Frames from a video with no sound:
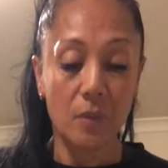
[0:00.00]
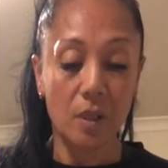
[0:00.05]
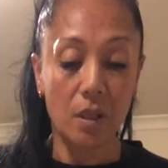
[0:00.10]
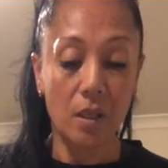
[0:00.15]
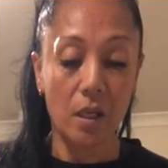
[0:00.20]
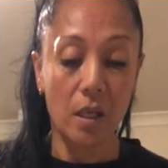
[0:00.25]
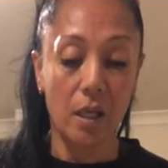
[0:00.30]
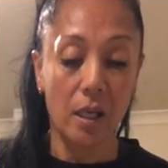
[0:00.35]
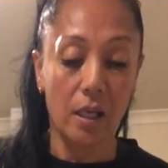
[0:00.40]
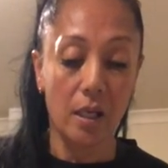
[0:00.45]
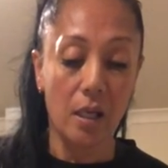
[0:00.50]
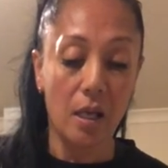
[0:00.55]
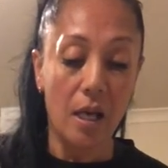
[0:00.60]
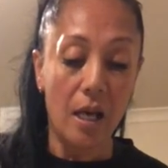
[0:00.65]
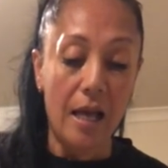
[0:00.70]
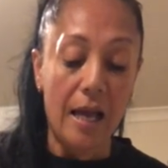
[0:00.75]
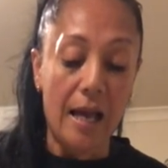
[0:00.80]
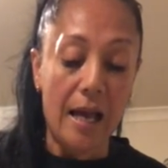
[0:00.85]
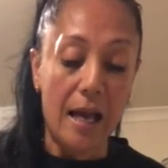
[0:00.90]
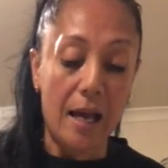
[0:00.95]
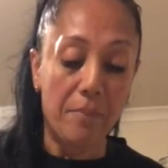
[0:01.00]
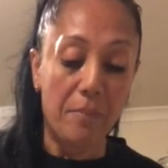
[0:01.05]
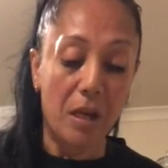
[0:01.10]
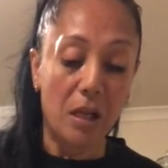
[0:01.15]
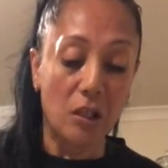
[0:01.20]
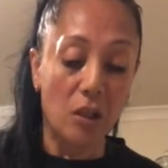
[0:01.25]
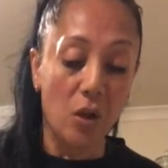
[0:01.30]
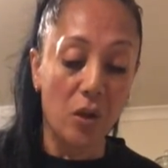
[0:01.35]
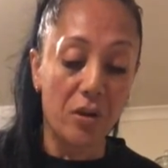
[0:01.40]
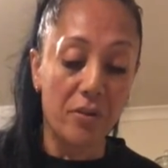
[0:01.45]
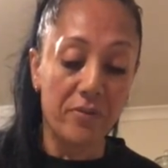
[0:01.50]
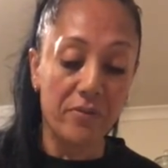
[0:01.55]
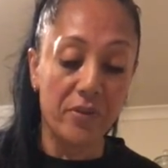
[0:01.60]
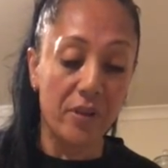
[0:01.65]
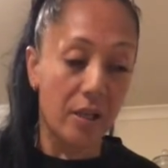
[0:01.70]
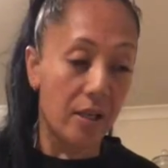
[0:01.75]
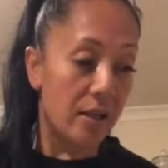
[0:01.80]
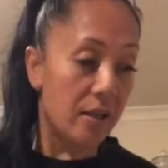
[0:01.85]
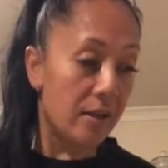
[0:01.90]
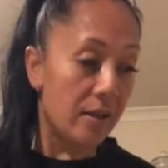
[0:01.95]
Okay, a lot of
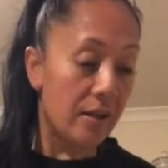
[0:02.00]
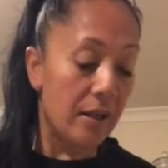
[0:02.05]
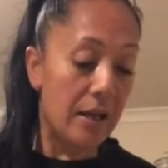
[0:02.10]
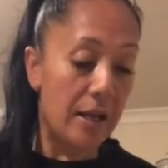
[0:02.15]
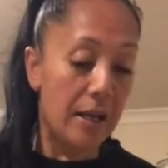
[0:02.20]
the